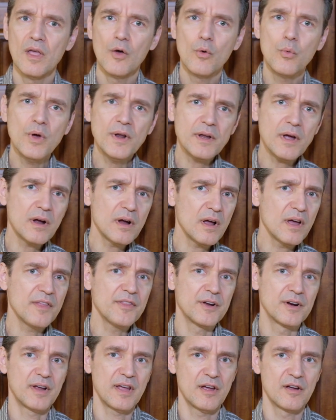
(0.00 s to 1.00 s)
What are
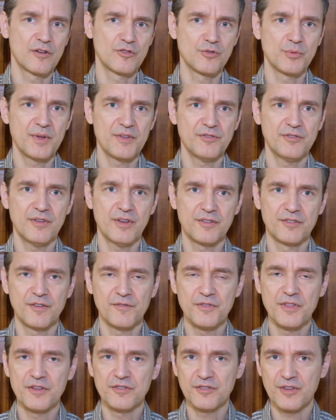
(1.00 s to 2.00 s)
other characteristics
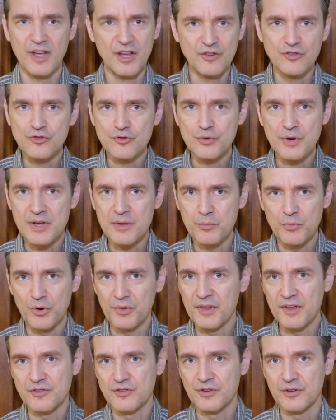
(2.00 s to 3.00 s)
of this extreme
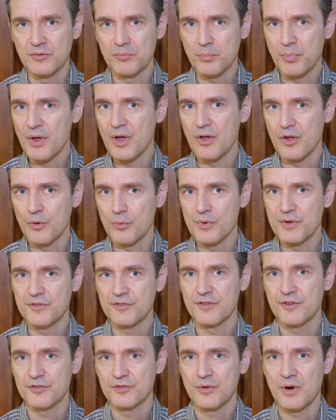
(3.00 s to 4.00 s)
religion Paul was
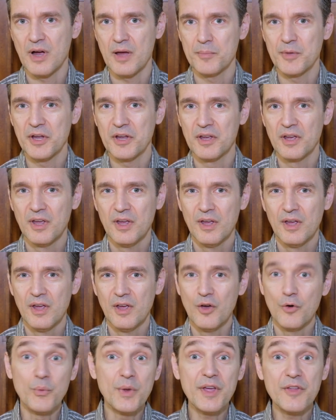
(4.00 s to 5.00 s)
describing?
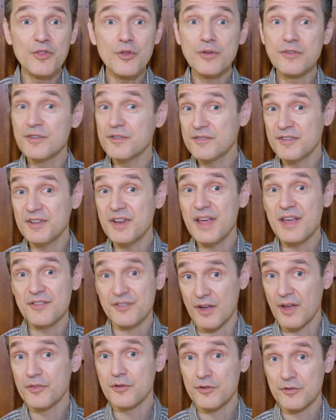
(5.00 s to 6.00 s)
We can look to
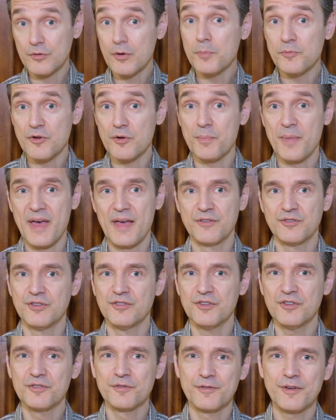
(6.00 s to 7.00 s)
today's other scripture
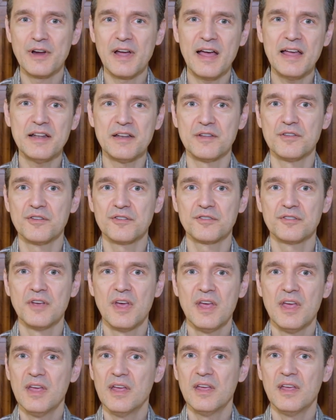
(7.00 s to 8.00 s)
passages for guidance.
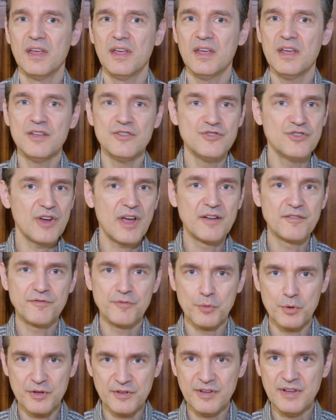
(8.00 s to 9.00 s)
In John
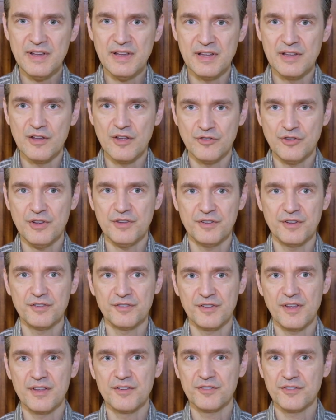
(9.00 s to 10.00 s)
14, Jesus
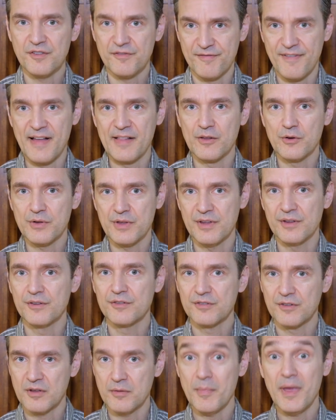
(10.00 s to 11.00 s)
says to follow
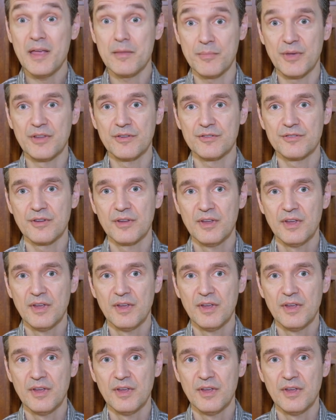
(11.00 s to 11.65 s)
his commandments.